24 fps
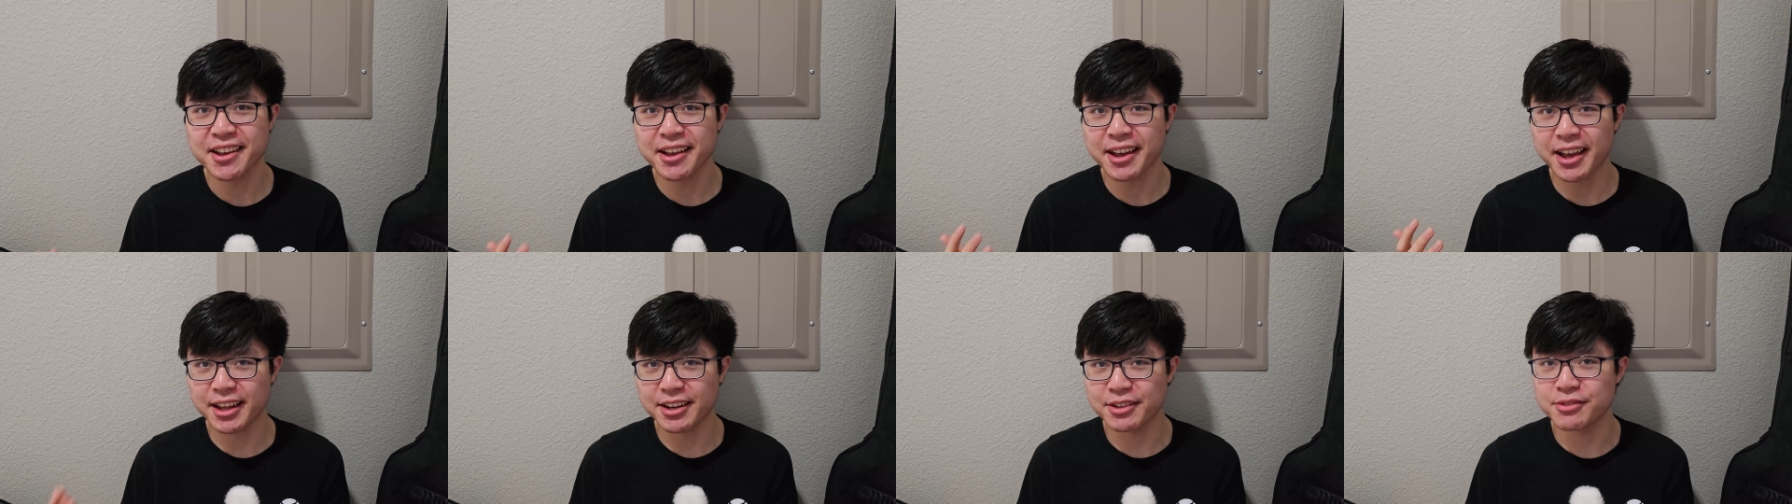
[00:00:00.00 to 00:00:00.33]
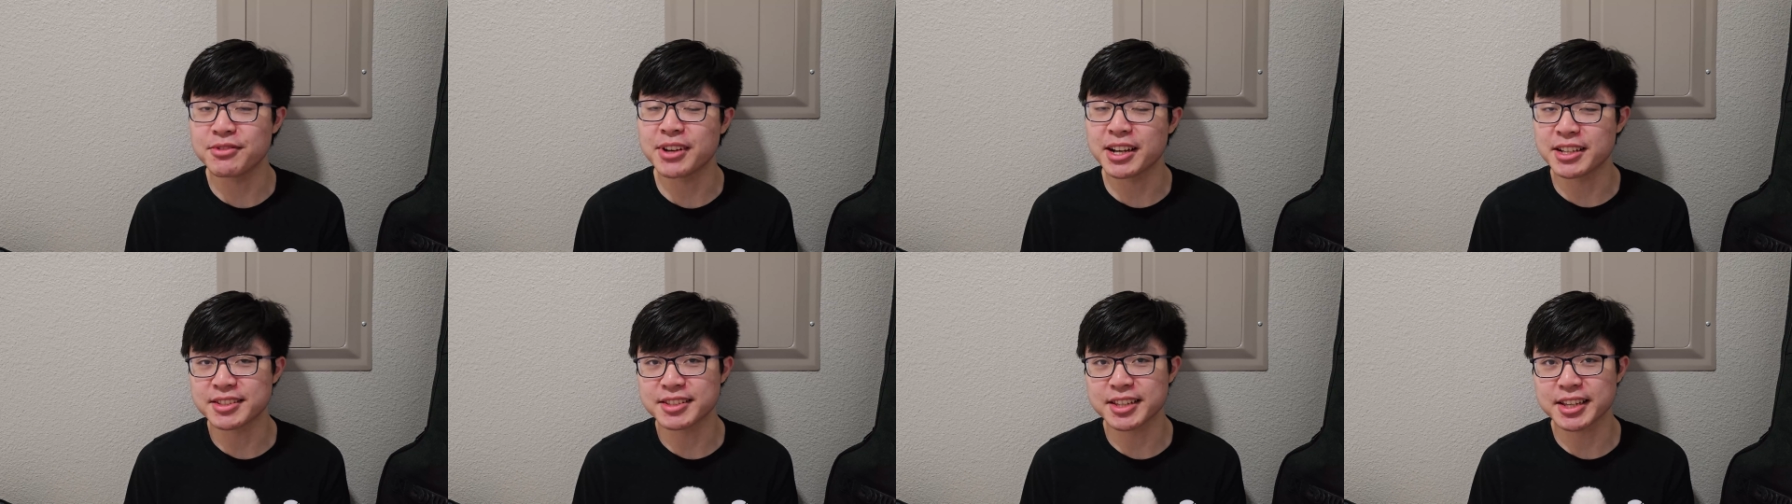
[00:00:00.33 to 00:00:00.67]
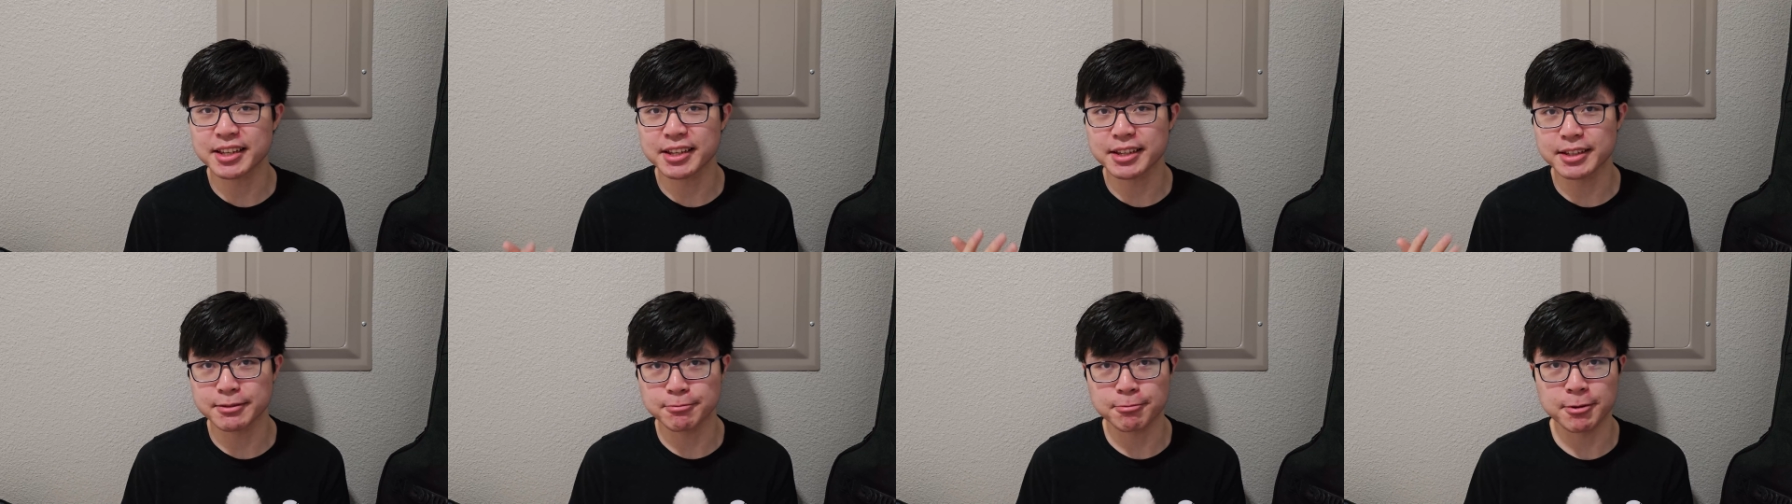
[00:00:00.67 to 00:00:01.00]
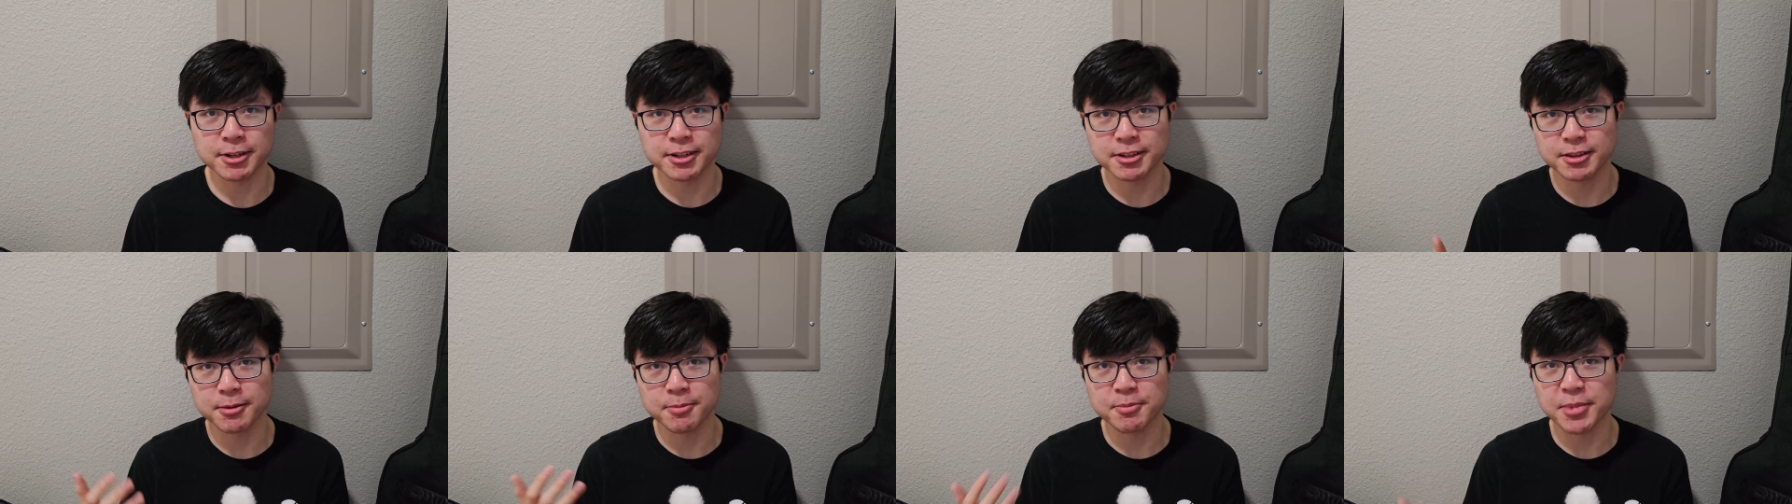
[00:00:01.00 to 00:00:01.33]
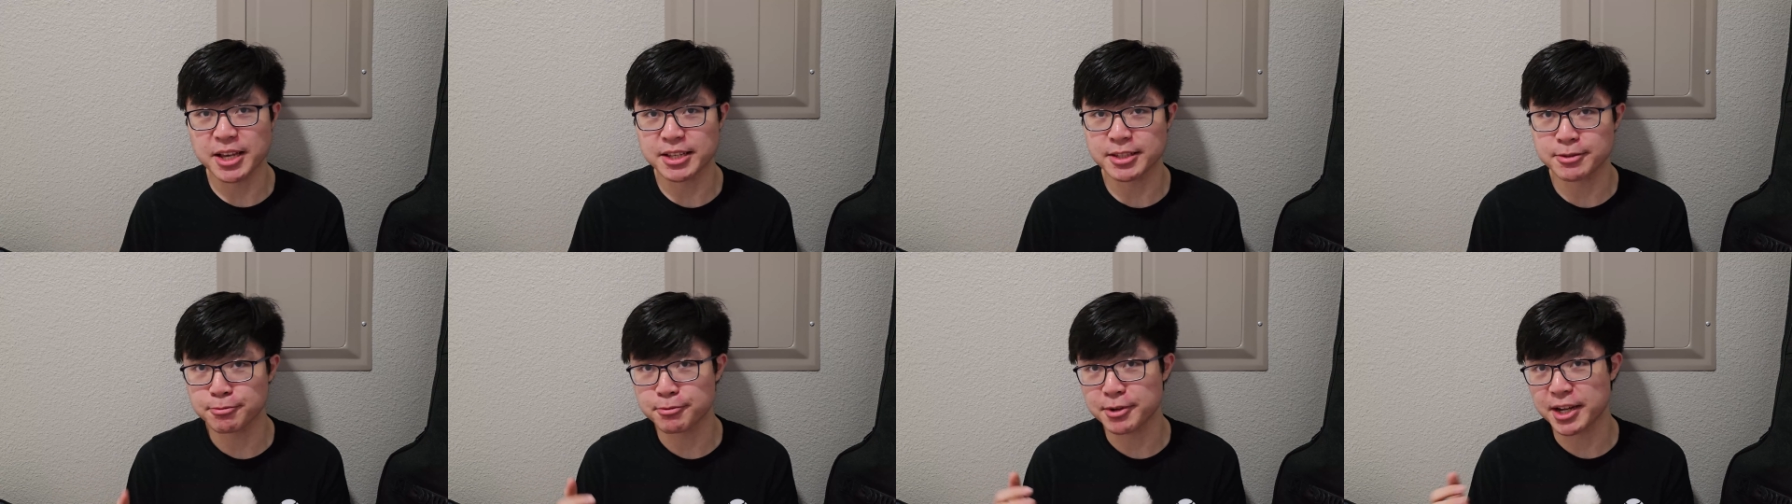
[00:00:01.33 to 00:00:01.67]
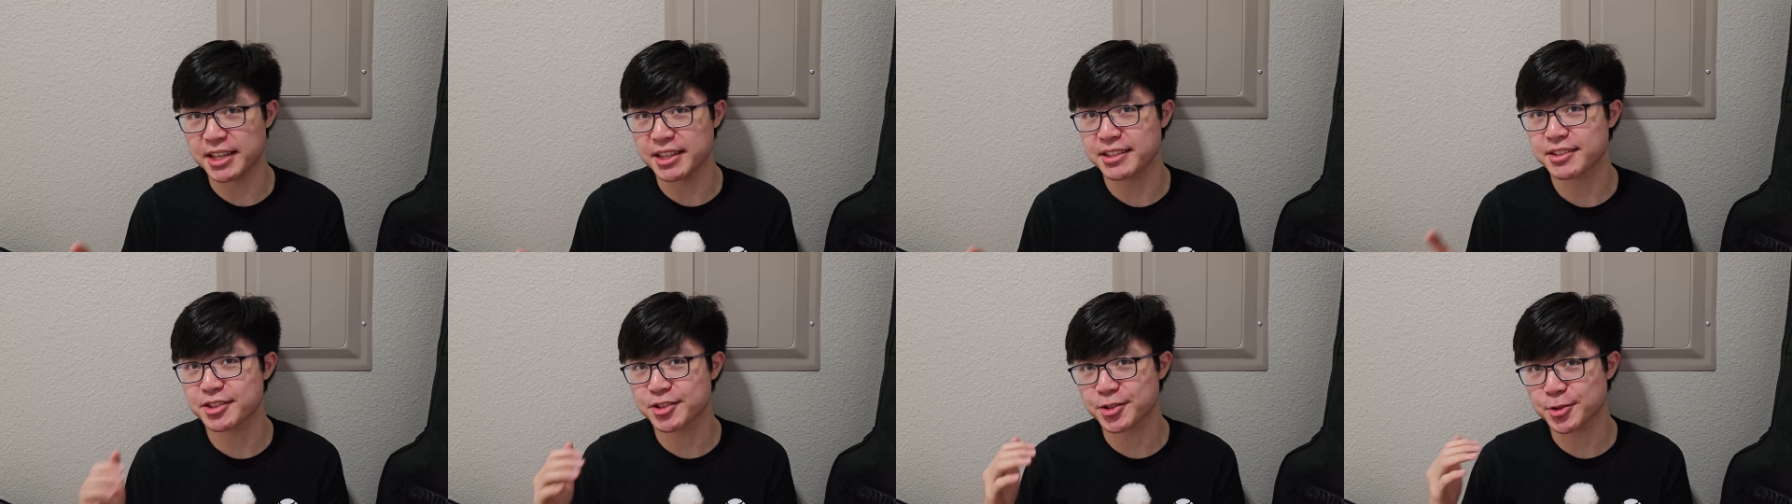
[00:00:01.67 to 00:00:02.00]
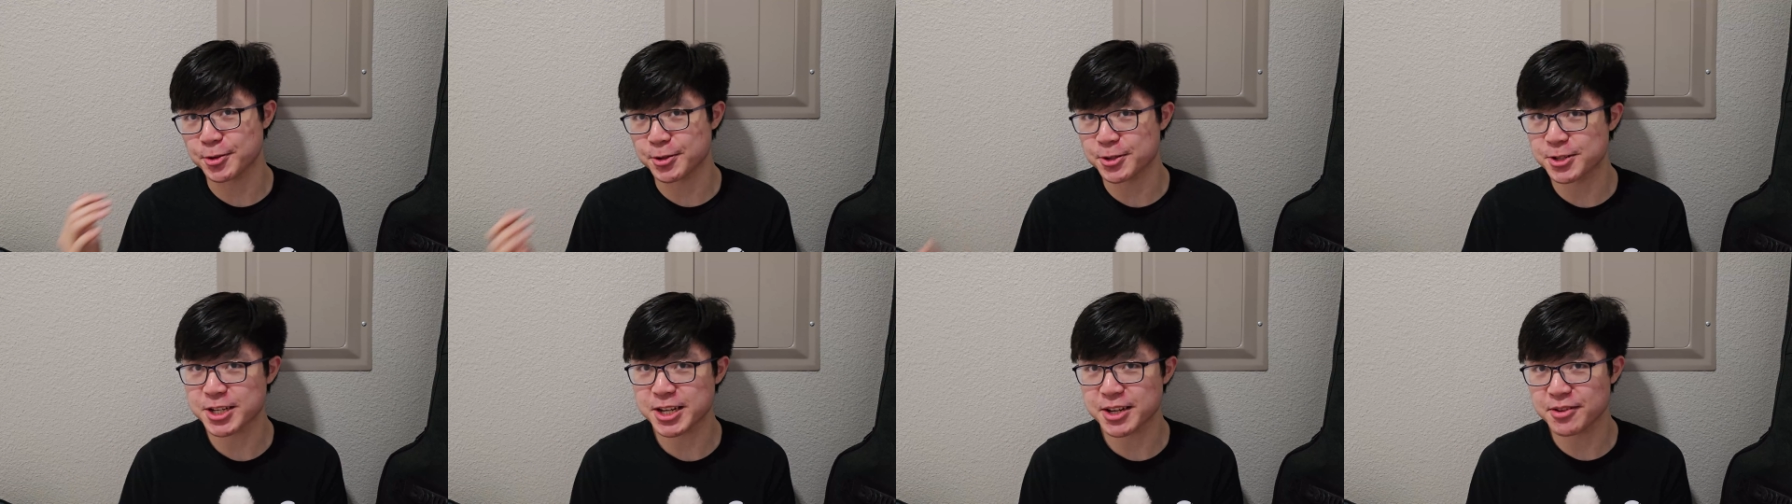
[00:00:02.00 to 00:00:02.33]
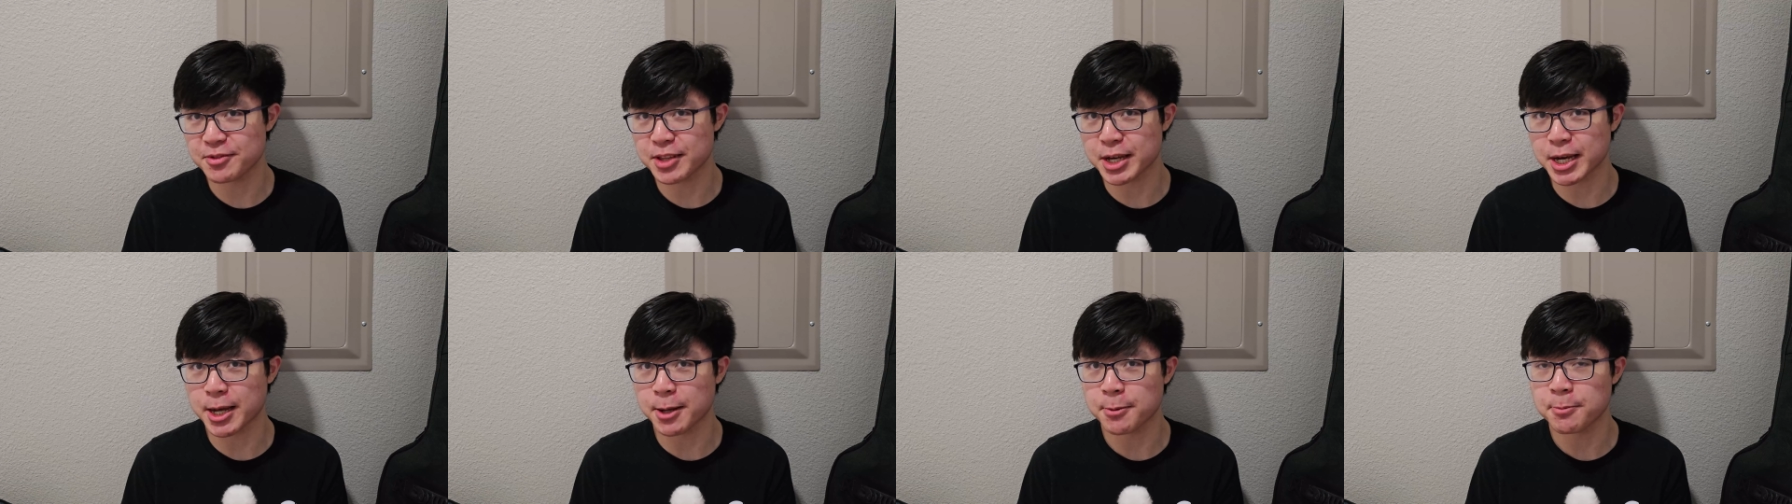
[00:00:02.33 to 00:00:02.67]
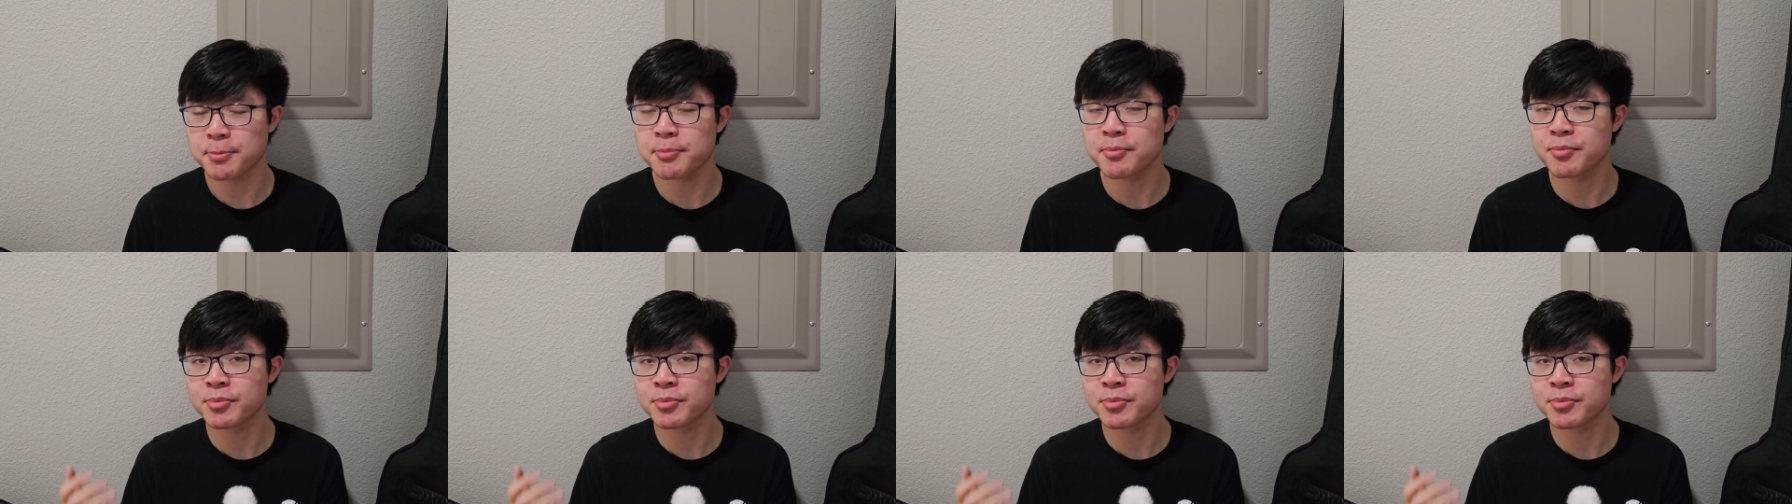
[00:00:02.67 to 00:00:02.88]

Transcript: and investing is one of the best ways to achieve that.